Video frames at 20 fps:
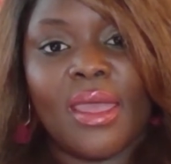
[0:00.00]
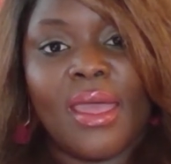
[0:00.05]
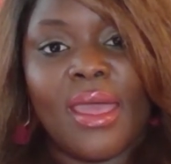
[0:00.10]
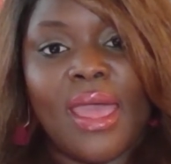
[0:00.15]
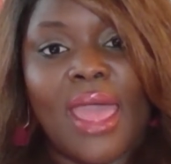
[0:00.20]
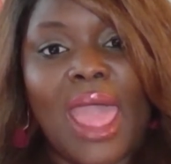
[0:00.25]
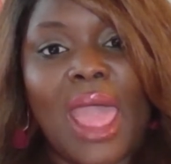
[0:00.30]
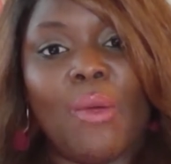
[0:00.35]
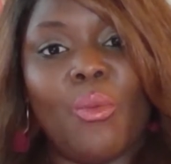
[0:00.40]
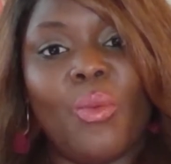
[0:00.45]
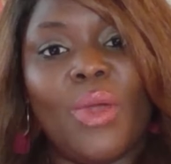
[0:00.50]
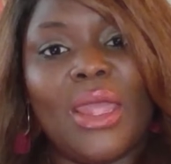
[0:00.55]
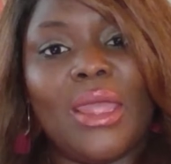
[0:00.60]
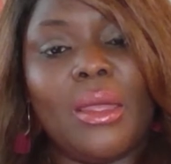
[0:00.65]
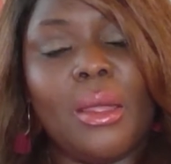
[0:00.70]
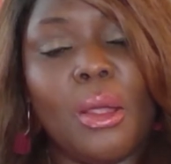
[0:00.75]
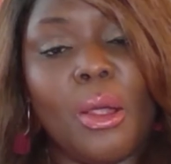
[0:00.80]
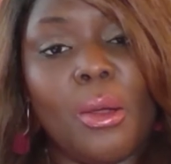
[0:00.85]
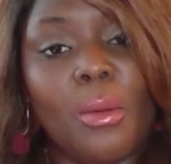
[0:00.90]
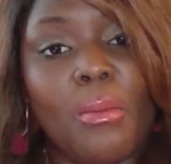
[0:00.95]
And
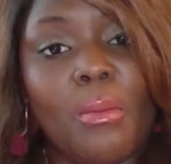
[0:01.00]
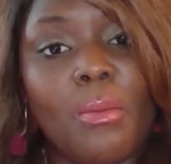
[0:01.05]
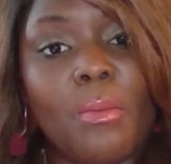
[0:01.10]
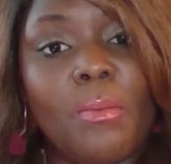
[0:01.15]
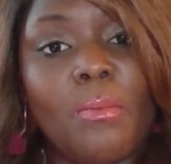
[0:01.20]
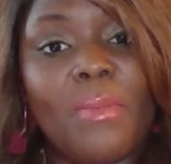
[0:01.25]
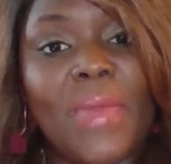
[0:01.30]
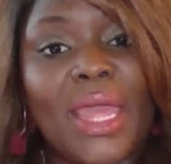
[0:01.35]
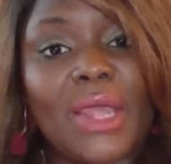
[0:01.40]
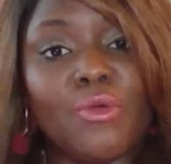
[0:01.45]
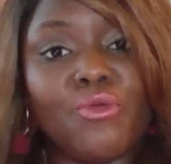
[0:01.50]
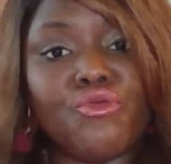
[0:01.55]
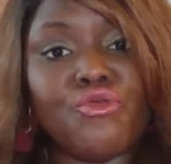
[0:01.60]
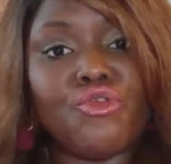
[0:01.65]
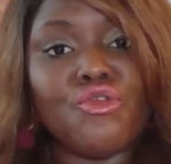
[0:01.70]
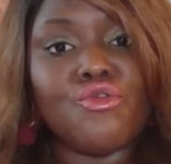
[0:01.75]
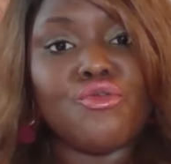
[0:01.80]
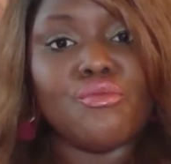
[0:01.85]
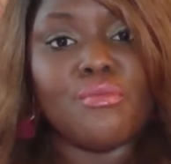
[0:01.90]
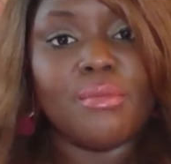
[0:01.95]
we make
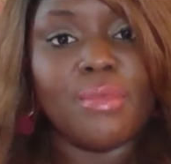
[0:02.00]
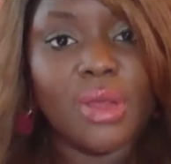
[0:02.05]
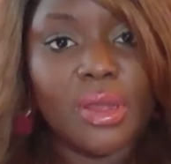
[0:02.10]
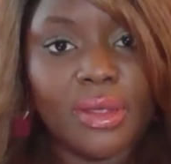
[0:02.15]
room